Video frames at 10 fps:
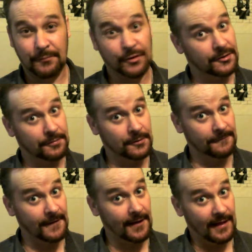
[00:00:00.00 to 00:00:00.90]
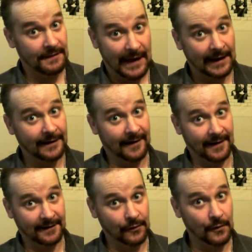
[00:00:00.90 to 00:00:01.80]
put the clean veil on that
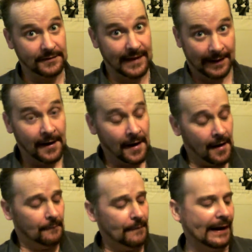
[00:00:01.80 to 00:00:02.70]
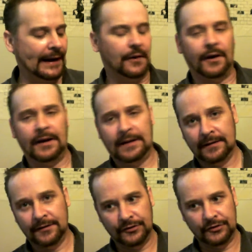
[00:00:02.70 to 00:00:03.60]
and go with that. But anyway,
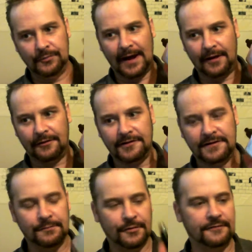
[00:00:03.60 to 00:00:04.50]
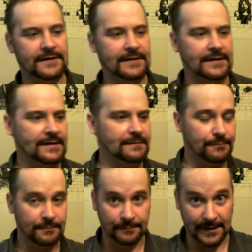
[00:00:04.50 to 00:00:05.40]
new batteries, perfectly
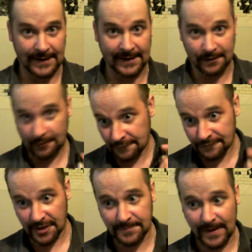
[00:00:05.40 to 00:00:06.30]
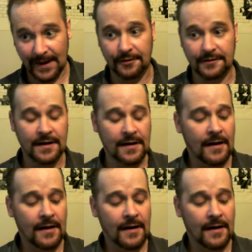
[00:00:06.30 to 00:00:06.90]
brand new, fresh batteries.